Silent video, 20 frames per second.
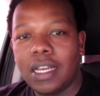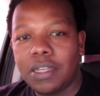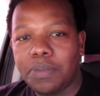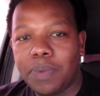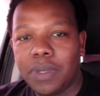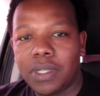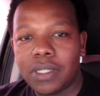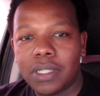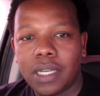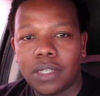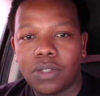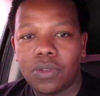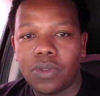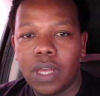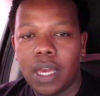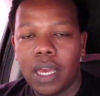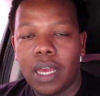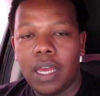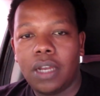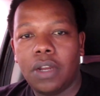brings us to
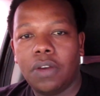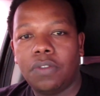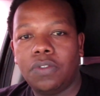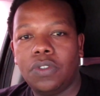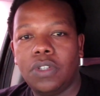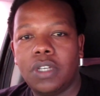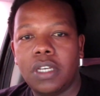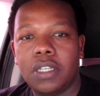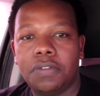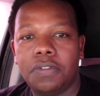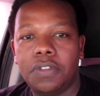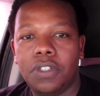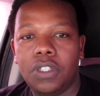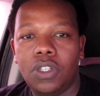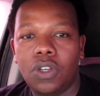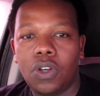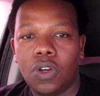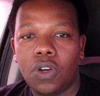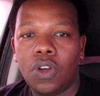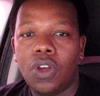the end of today's
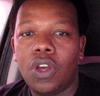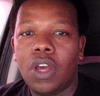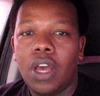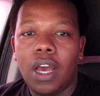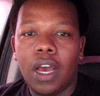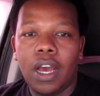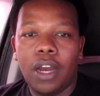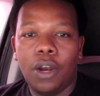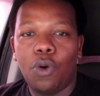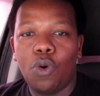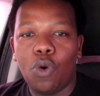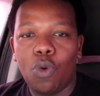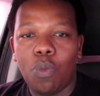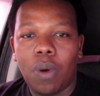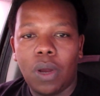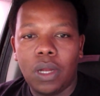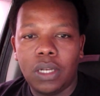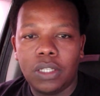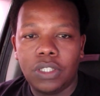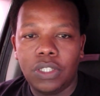video, and hope
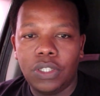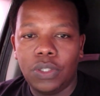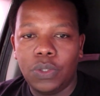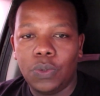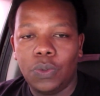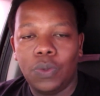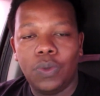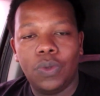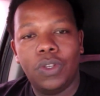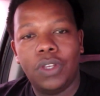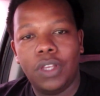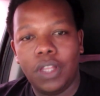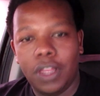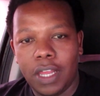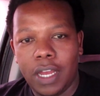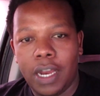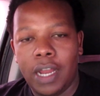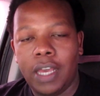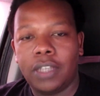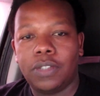I'll see you in
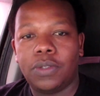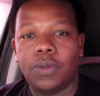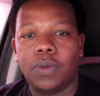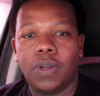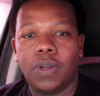the next